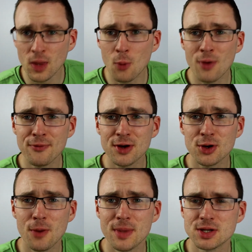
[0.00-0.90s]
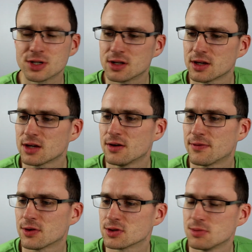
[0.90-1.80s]
And one thing I've got to mention, I think I
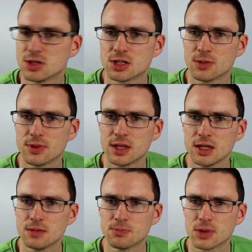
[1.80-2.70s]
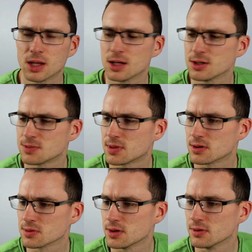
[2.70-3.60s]
forgot to mention it with the last
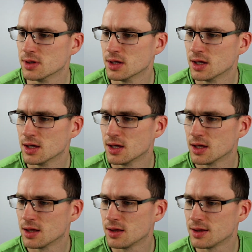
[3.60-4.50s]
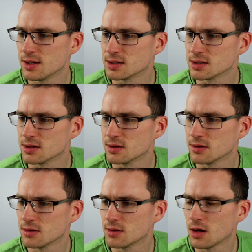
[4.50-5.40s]
beer as well, is that
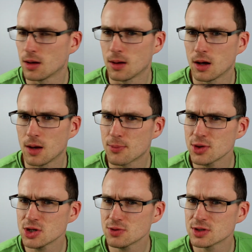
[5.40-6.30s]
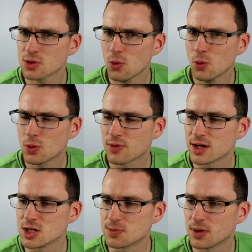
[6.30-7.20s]
I'm pretty sure it's all the
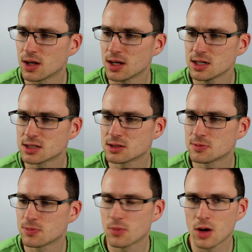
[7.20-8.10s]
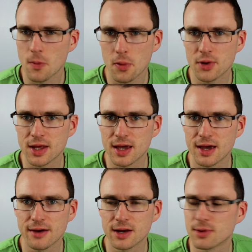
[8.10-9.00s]
range, but at least I'll point it
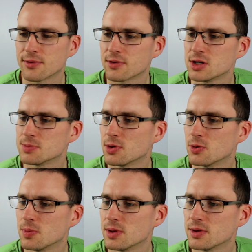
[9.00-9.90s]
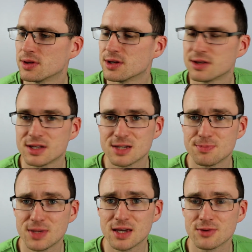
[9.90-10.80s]
out anyway for each bowl, but that this
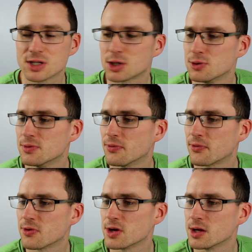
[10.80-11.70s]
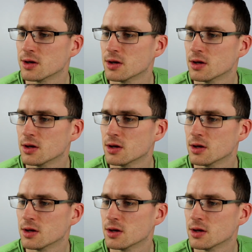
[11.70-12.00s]
beer is gluten free.